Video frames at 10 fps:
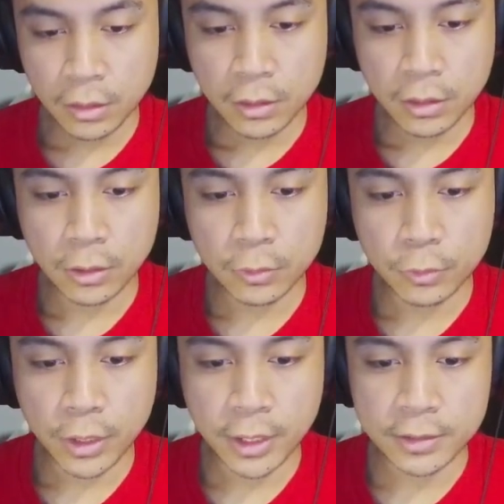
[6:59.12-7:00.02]
All
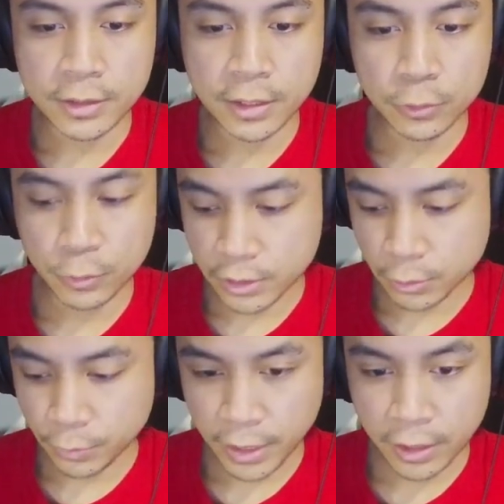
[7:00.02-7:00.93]
right, Dino
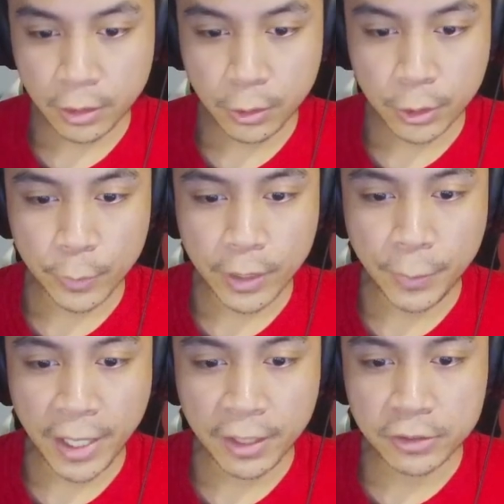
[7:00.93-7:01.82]
Wrestler. Okay, we
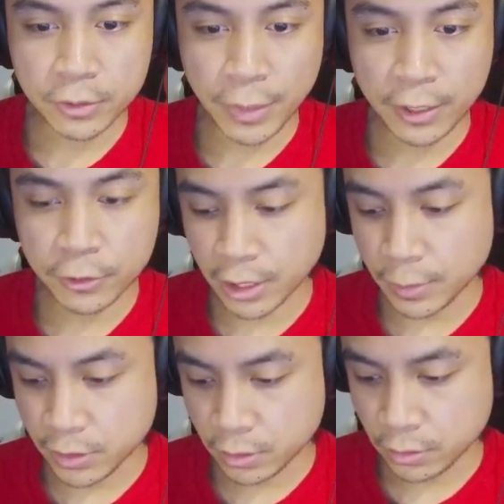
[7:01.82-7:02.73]

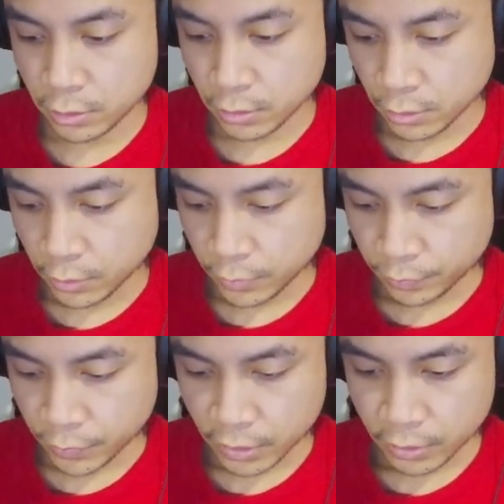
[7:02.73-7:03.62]
Pankratops
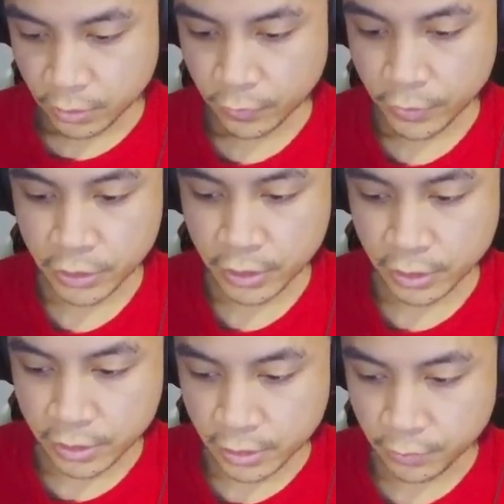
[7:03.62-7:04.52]
featured in
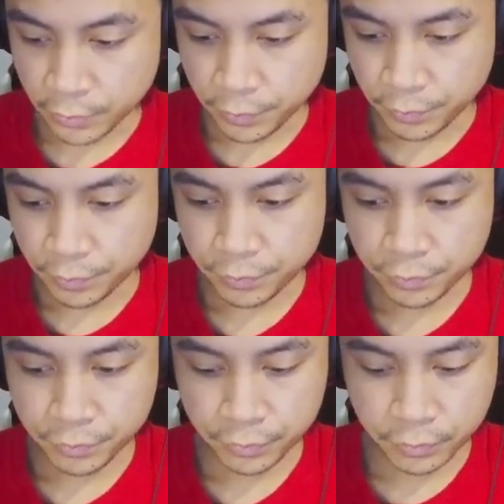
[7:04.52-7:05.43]
this set.
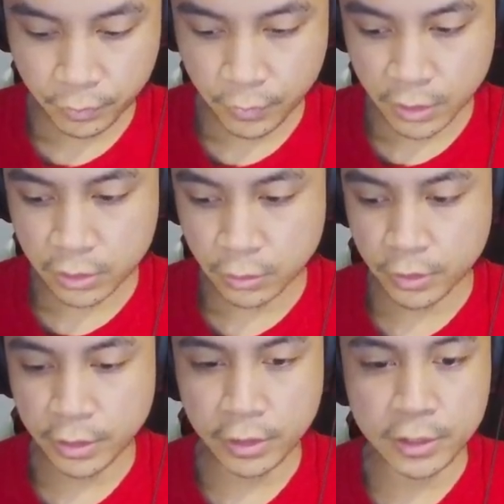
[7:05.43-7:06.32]
So
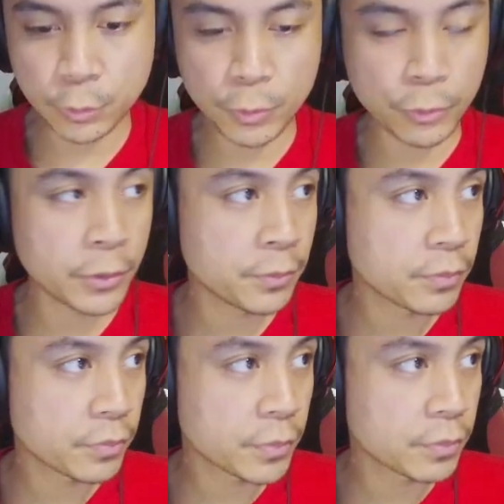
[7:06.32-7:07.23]
he's a reprint
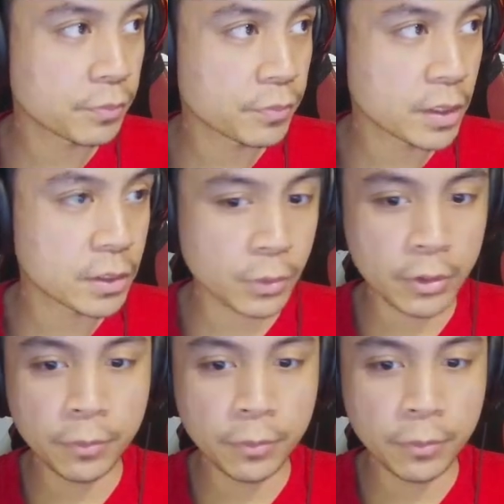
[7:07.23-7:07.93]
as a rare.